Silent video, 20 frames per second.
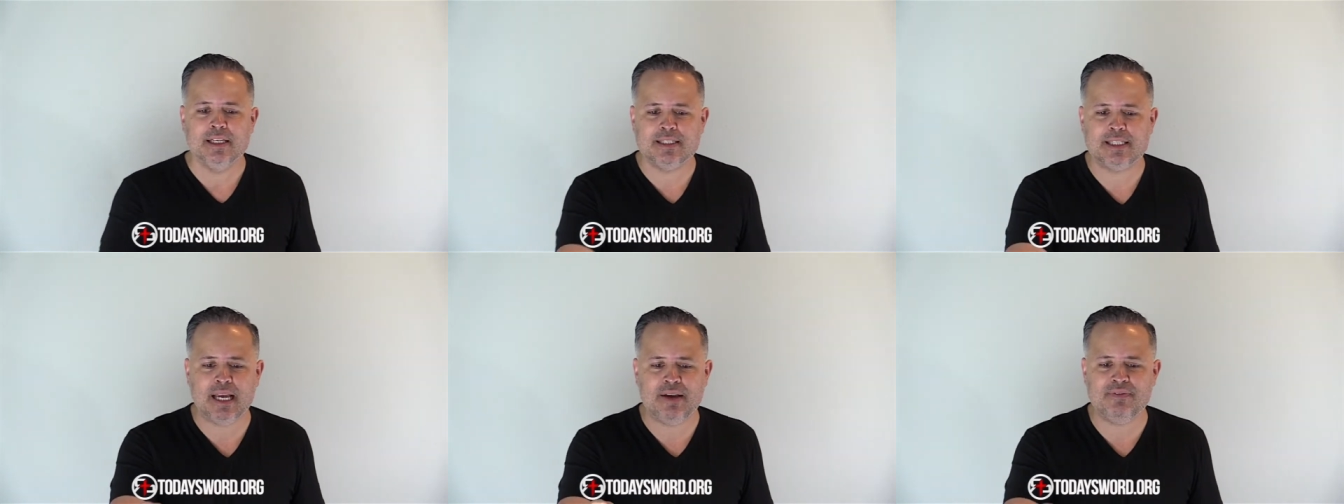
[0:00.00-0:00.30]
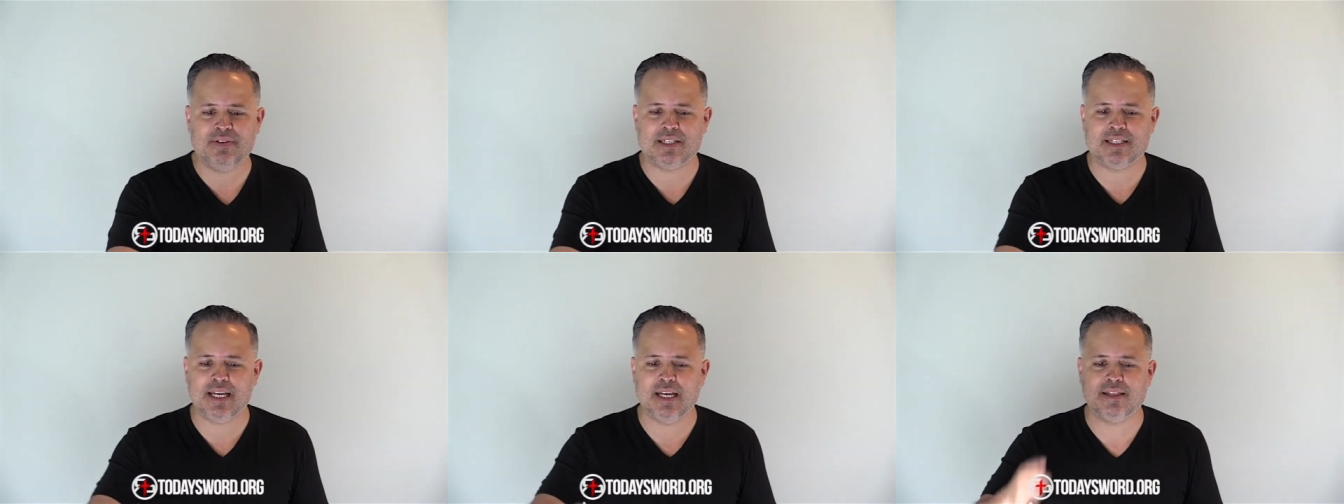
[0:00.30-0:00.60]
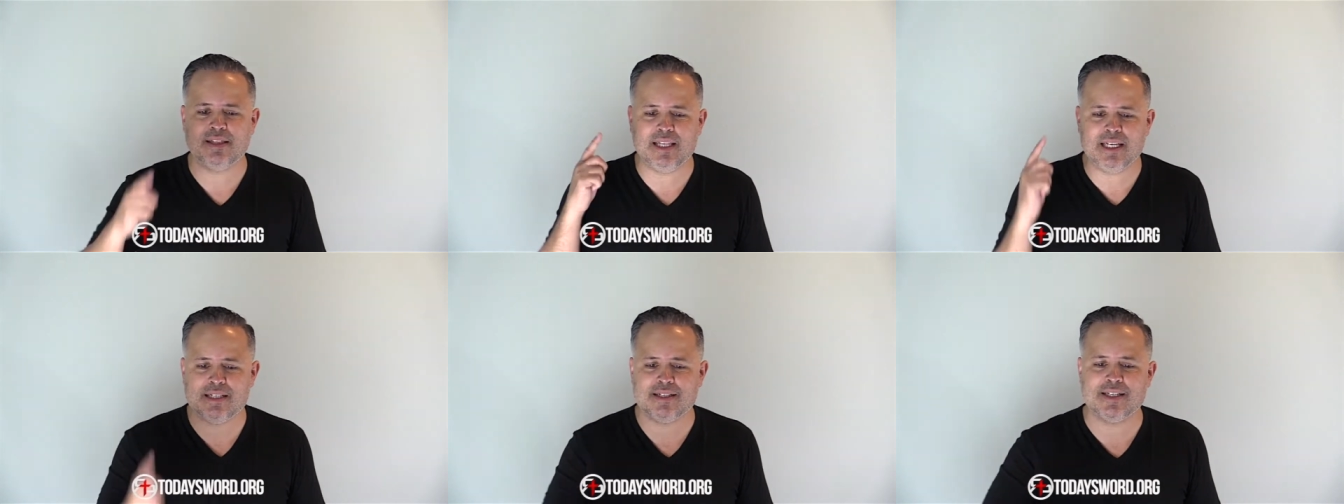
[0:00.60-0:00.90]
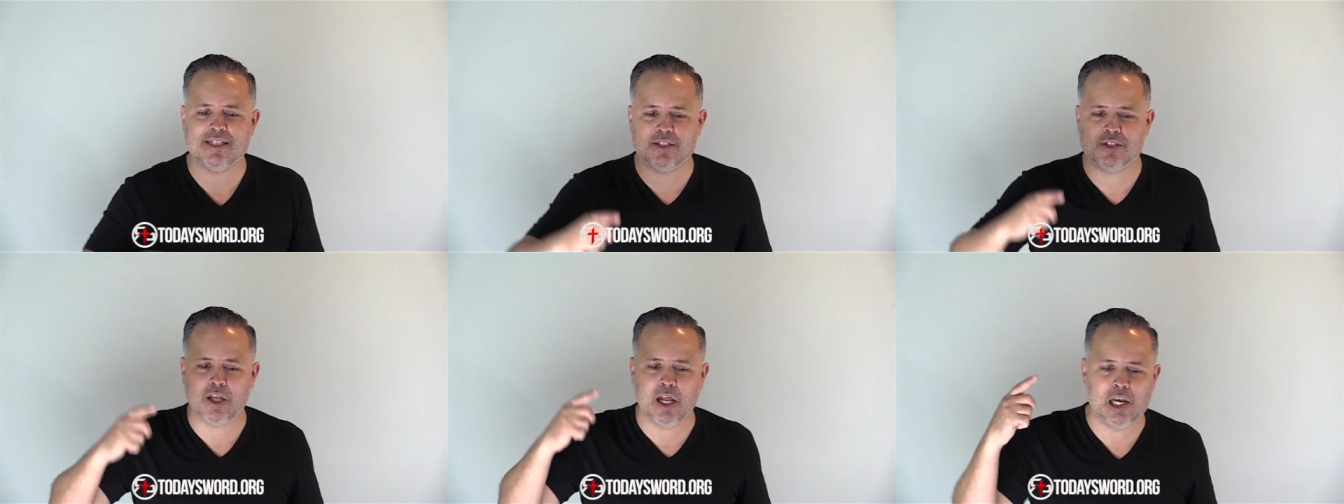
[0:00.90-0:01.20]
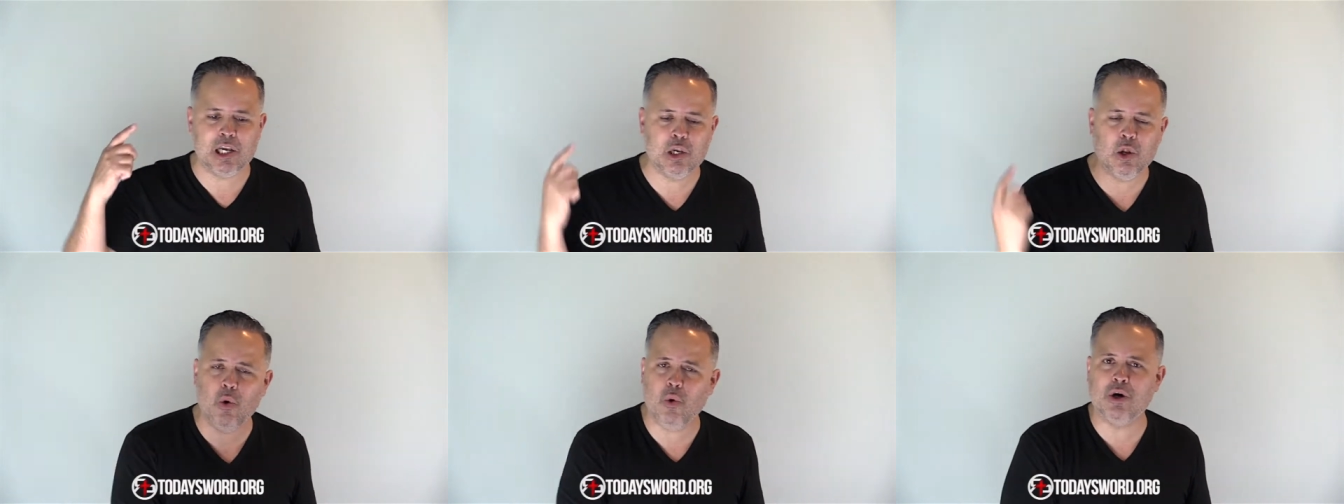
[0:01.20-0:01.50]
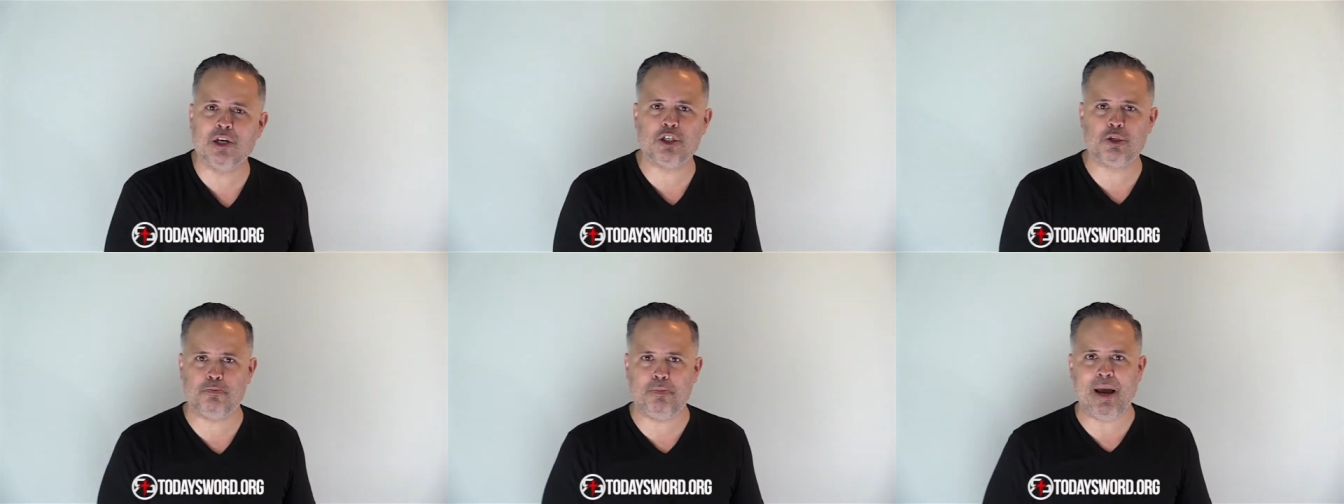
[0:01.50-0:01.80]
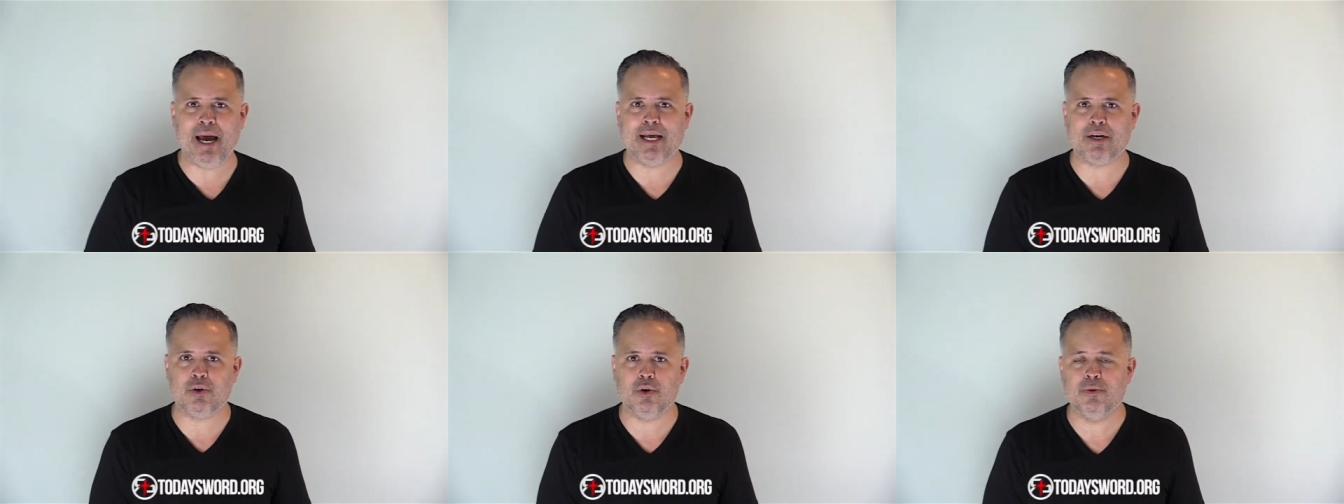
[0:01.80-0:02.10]
David said, this is the Lord's
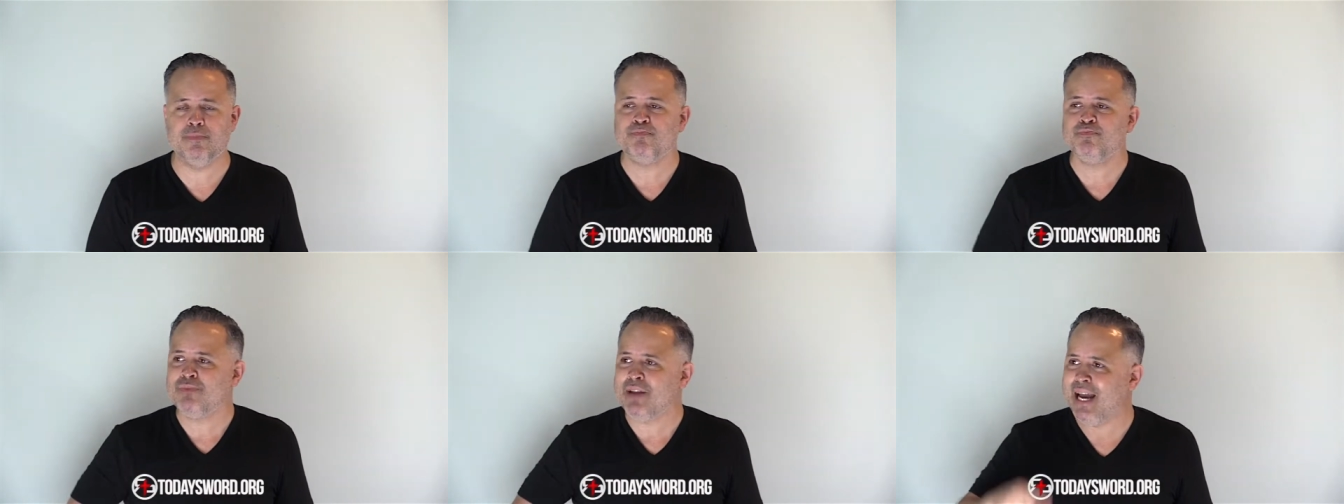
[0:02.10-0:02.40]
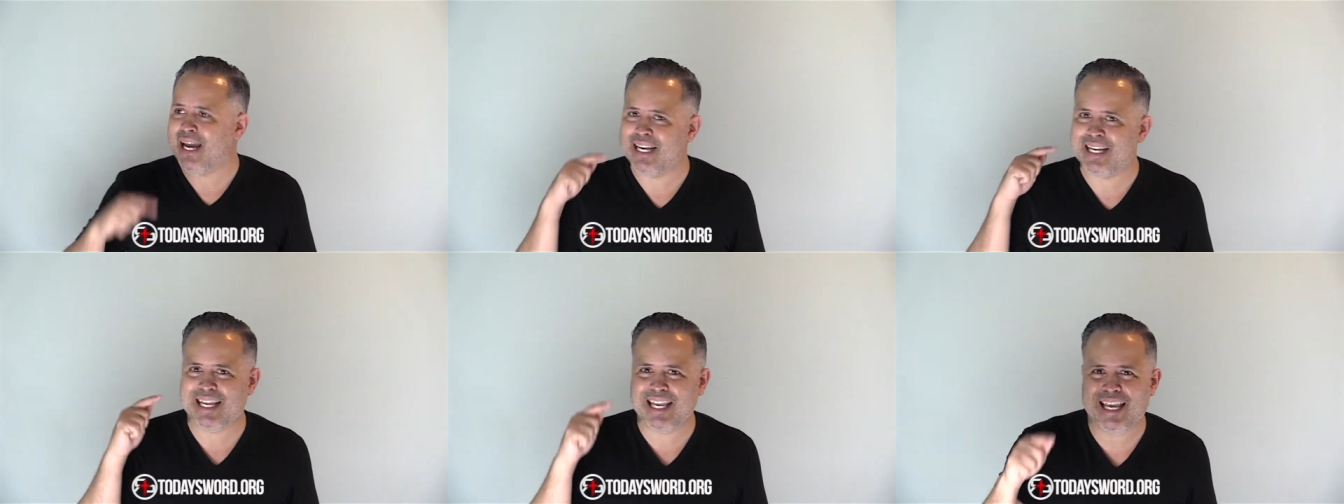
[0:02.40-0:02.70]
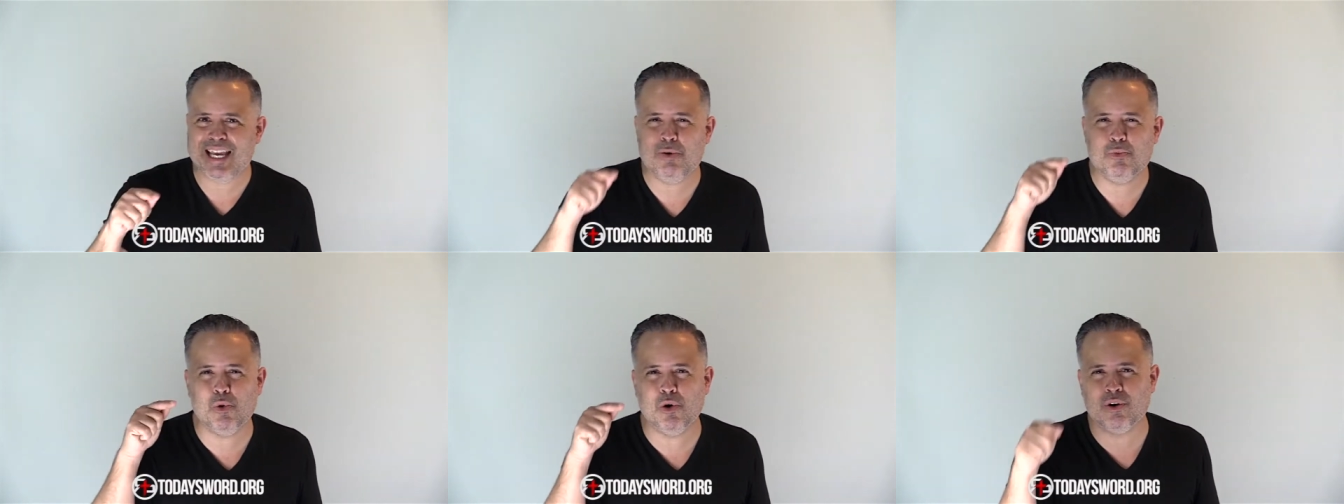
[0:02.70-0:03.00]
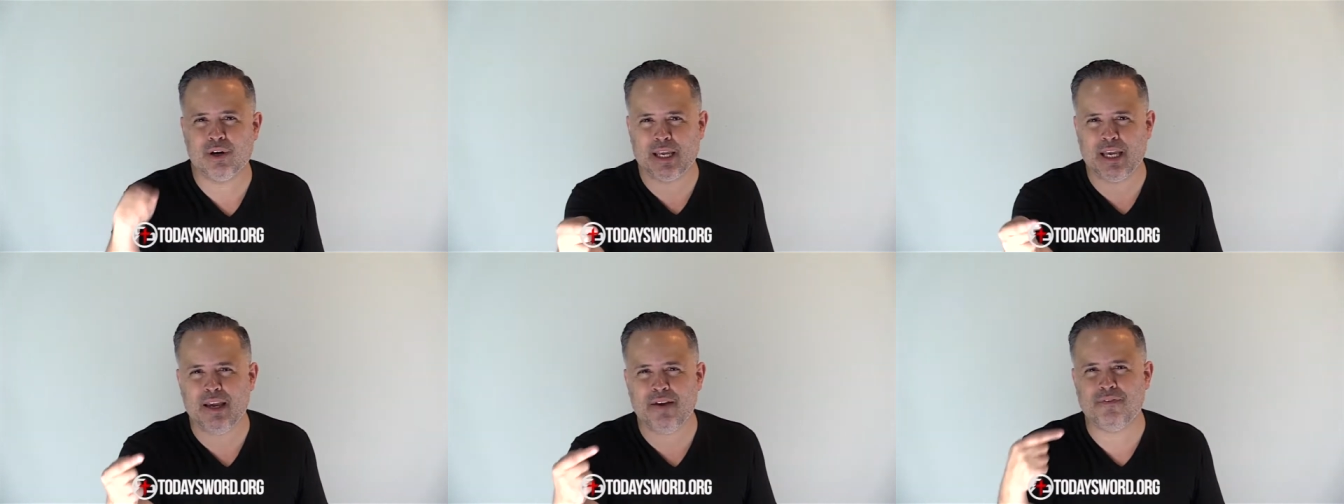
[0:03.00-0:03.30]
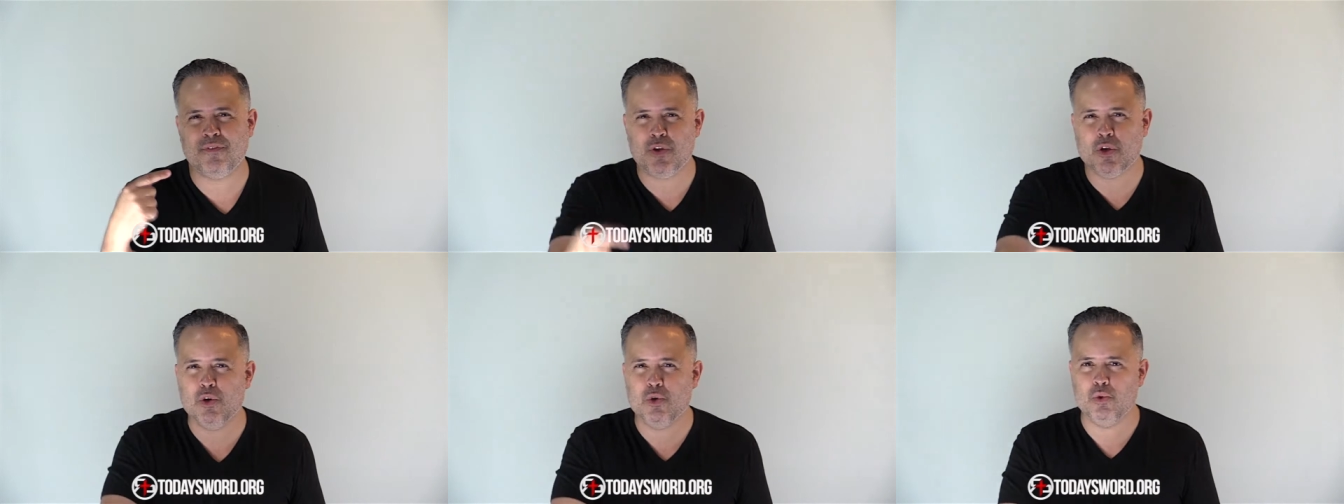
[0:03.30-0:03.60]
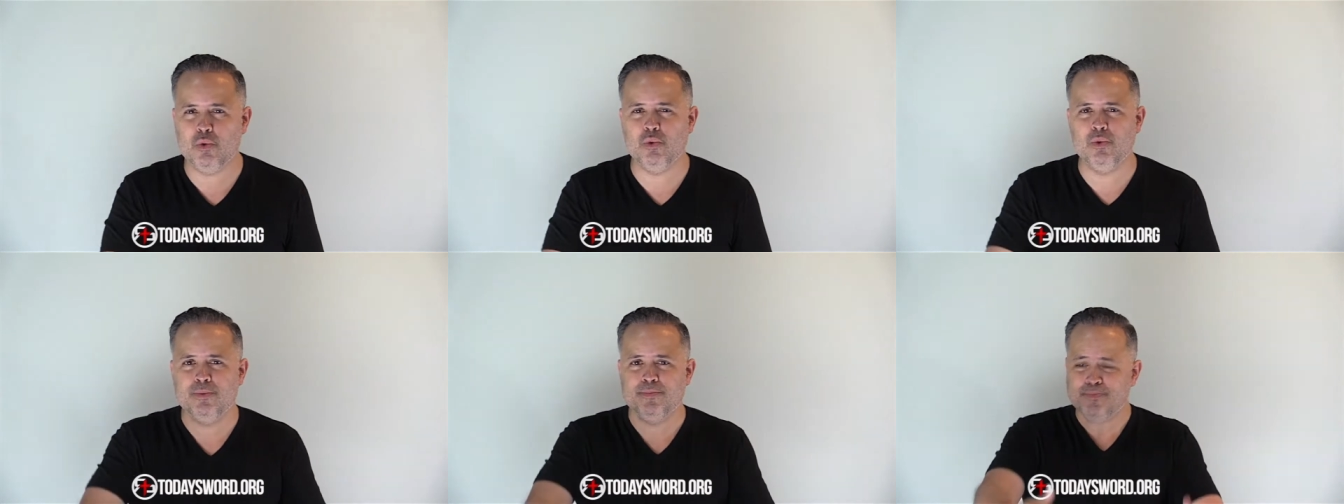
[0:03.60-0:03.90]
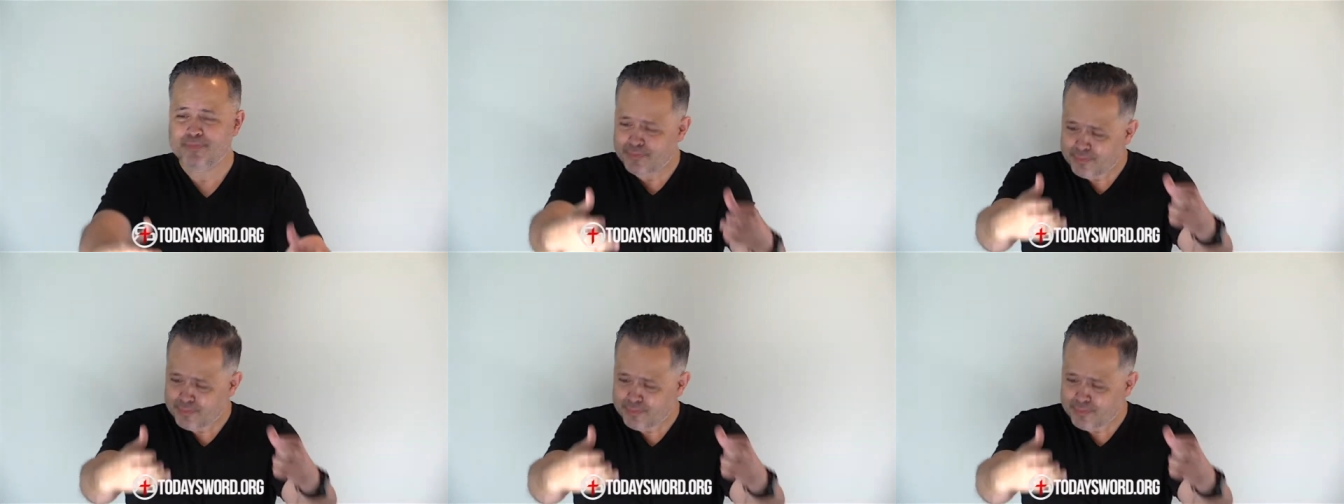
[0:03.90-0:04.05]
battle, and he will give you